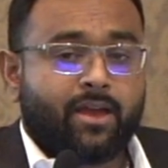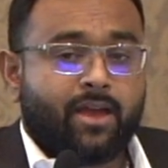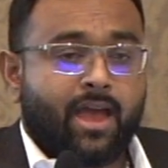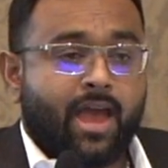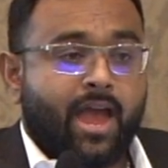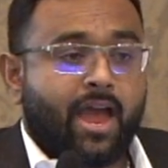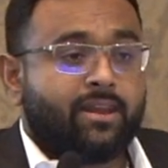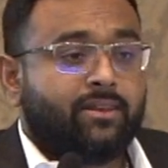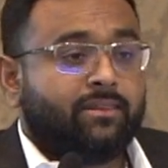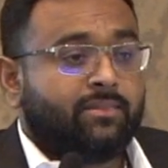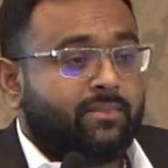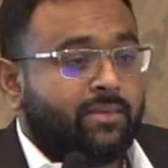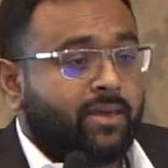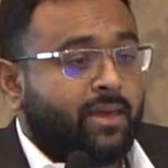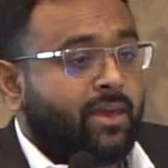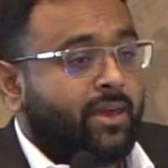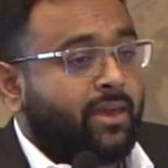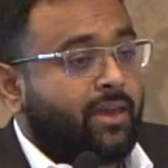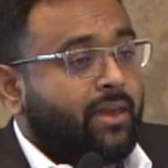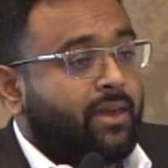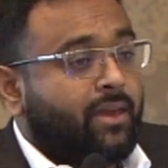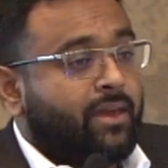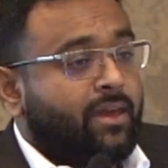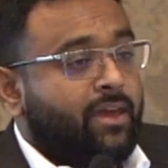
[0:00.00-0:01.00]
And
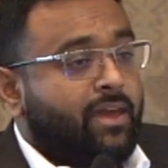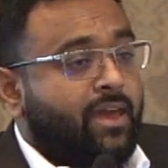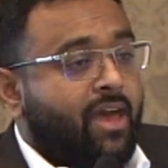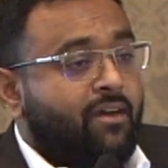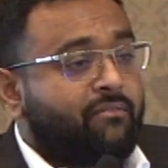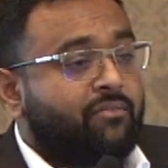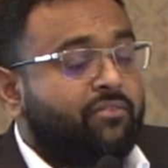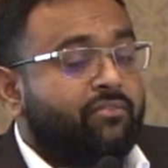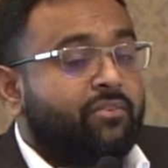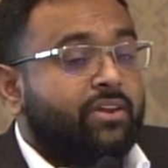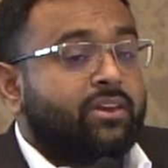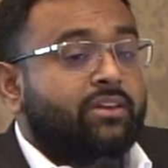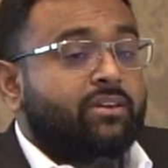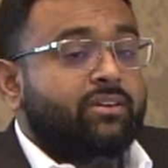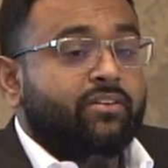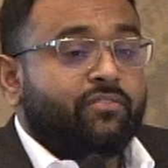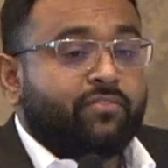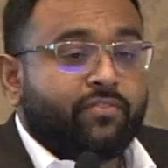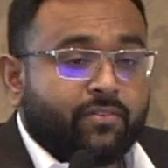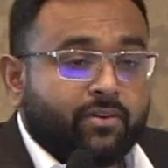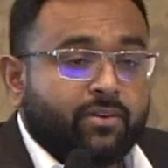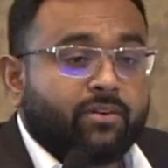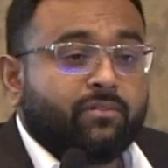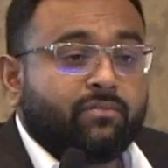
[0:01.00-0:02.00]
they have a very
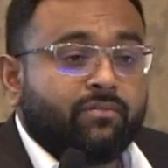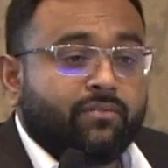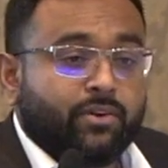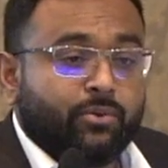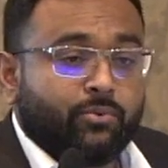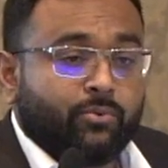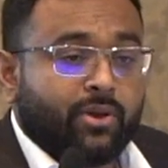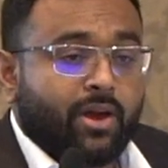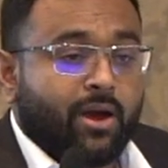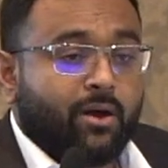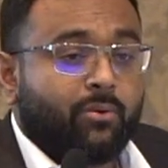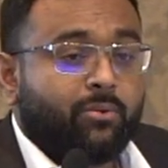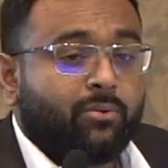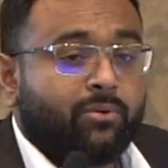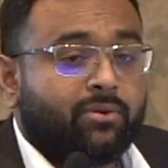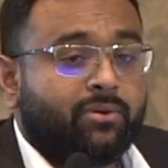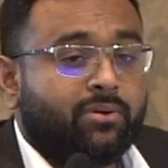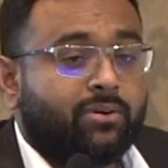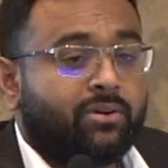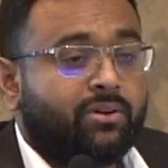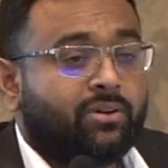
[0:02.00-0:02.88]
different view now